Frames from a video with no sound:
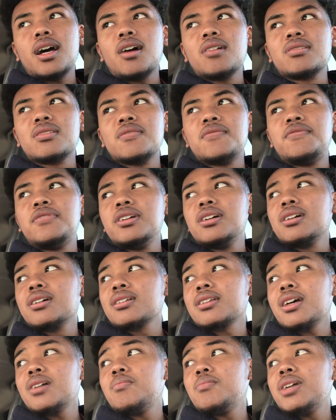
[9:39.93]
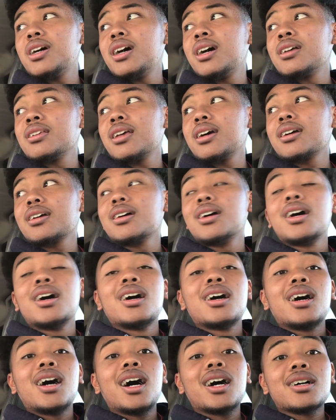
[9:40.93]
I was in fear, cause like, man, like
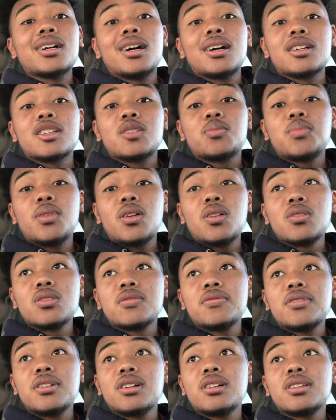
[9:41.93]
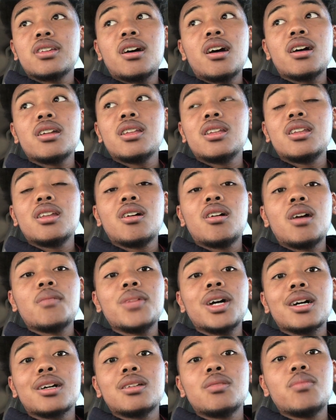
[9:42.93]
I got exposed first. I already know I'm
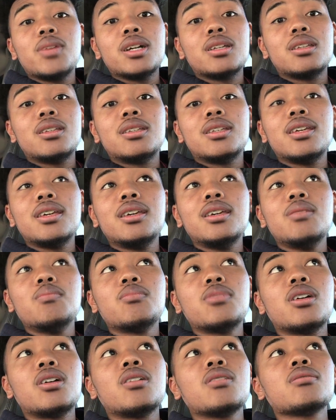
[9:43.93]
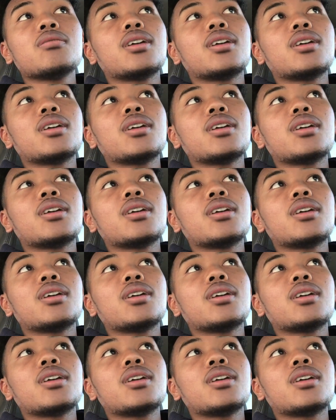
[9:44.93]
not gonna make the team, bro.